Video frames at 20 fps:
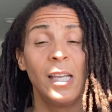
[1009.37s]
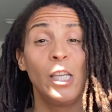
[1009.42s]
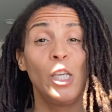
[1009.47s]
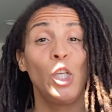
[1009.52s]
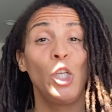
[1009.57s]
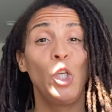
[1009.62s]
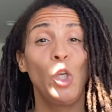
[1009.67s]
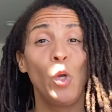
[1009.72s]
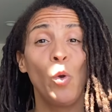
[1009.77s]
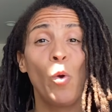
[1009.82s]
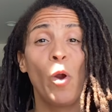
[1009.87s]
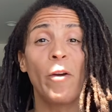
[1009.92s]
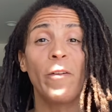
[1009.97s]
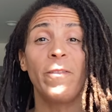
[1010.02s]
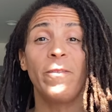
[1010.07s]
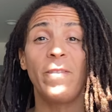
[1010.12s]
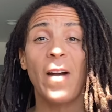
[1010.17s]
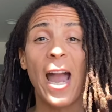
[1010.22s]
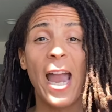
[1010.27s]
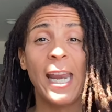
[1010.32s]
You are
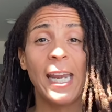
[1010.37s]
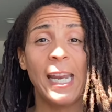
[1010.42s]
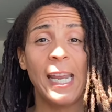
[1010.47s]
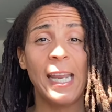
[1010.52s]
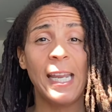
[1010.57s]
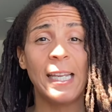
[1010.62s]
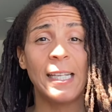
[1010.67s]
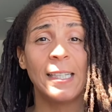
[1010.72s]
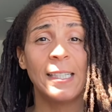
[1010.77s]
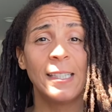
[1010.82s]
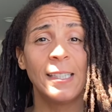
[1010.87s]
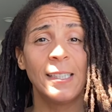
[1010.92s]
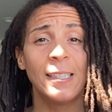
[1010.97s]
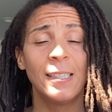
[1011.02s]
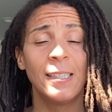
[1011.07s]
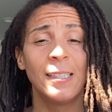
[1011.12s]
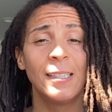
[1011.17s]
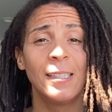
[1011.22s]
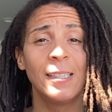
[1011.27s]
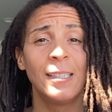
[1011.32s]
fighting
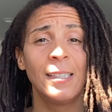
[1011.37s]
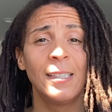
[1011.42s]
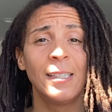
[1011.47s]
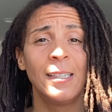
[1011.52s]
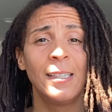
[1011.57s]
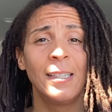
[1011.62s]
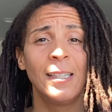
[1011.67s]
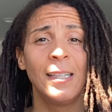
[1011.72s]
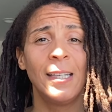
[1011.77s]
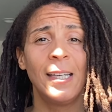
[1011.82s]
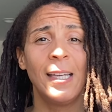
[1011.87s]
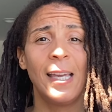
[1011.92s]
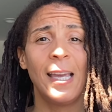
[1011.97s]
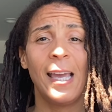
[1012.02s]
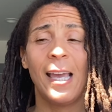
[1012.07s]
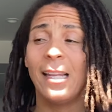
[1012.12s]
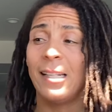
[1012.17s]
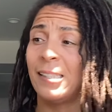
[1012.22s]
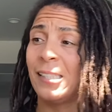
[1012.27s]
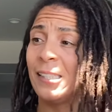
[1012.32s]

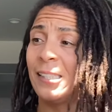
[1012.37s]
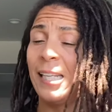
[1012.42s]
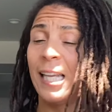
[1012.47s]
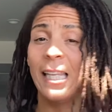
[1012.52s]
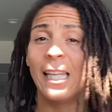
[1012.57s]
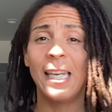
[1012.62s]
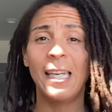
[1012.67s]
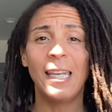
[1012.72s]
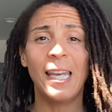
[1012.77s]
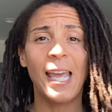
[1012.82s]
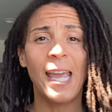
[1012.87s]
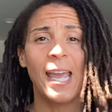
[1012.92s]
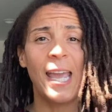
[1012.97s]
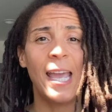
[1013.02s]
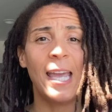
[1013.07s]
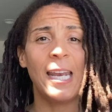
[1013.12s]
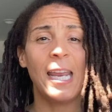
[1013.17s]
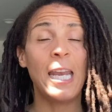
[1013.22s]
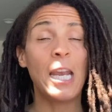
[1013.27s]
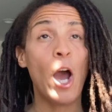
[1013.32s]
and stealing
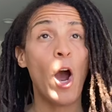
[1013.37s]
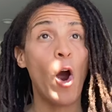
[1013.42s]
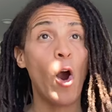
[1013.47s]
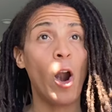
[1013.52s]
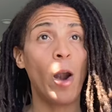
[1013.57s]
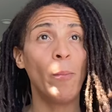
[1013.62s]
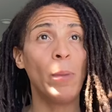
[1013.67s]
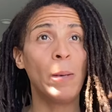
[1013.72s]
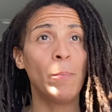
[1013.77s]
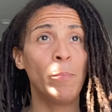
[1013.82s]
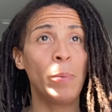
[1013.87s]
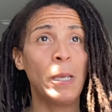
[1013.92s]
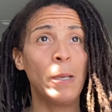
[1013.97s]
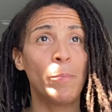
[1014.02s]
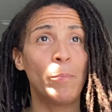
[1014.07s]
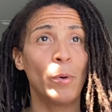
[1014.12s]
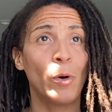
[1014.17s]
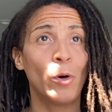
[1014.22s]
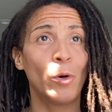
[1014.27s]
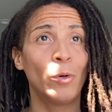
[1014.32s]
land and harming
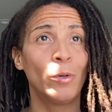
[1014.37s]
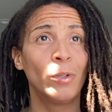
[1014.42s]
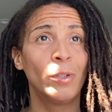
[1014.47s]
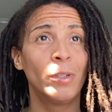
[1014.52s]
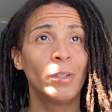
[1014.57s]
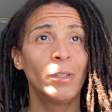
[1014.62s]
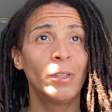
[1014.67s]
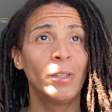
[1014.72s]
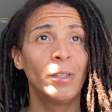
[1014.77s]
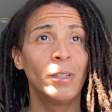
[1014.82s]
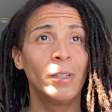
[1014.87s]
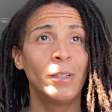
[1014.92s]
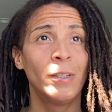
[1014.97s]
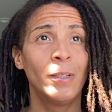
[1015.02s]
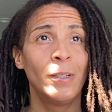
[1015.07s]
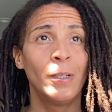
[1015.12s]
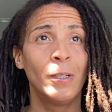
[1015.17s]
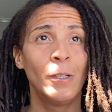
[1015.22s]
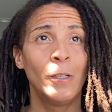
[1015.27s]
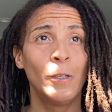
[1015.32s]
people
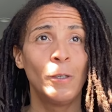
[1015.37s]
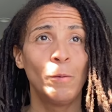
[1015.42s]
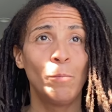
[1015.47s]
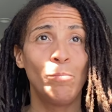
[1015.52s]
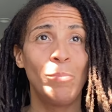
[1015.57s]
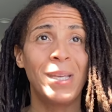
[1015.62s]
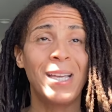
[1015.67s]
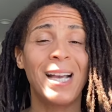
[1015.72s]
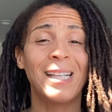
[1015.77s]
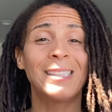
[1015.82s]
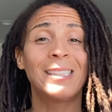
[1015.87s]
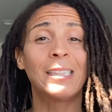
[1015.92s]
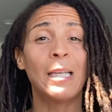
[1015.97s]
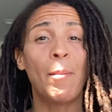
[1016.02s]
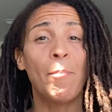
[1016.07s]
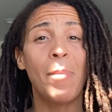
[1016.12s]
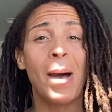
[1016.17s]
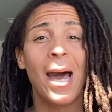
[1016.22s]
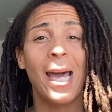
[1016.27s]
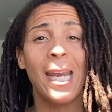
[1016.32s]
because
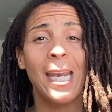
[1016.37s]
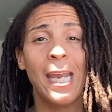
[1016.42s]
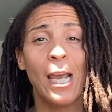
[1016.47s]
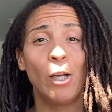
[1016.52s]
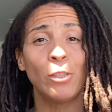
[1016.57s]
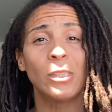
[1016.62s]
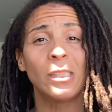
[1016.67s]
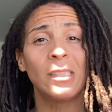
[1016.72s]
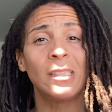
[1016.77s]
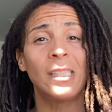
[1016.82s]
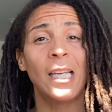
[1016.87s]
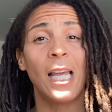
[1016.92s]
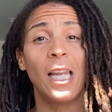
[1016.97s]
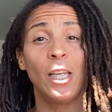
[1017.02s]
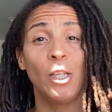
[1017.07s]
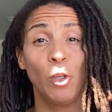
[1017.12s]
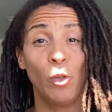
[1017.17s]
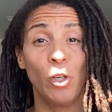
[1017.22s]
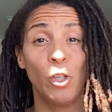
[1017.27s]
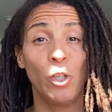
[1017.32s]
somebody else is
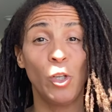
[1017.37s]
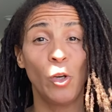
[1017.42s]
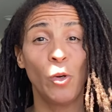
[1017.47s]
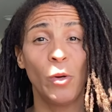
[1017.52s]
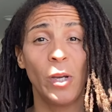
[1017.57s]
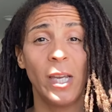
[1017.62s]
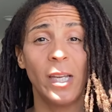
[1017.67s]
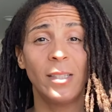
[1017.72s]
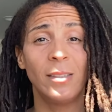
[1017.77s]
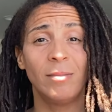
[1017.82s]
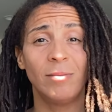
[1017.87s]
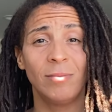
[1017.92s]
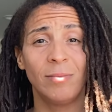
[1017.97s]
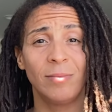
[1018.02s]
telling you to do it.